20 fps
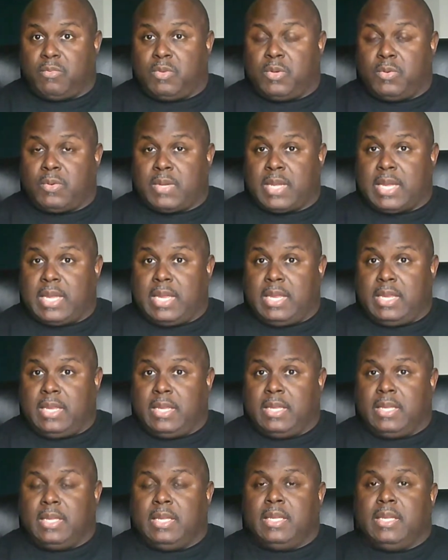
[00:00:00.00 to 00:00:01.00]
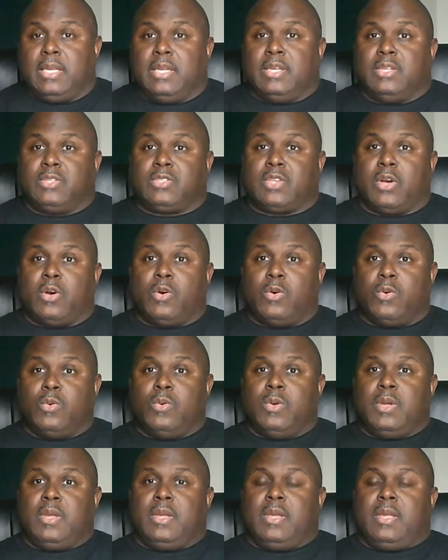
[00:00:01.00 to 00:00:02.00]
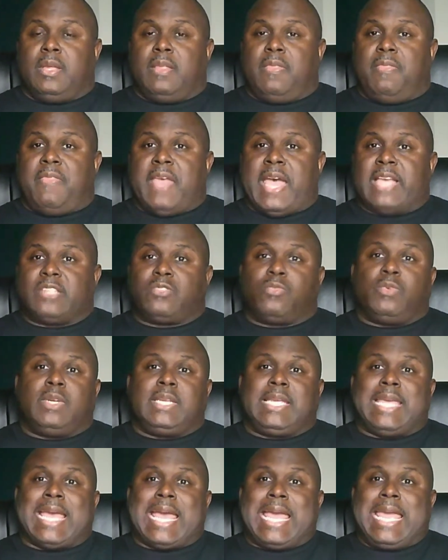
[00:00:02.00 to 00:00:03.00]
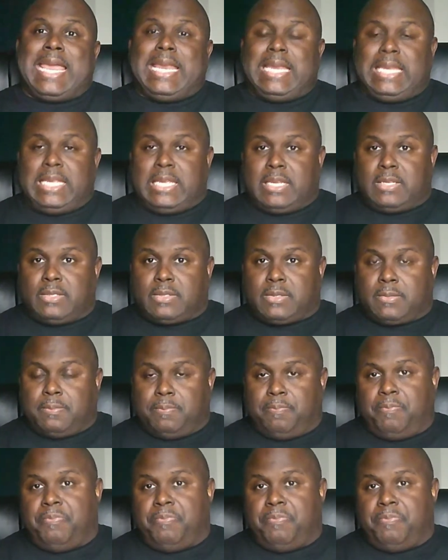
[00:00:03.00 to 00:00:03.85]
Okay. So that's what gain is.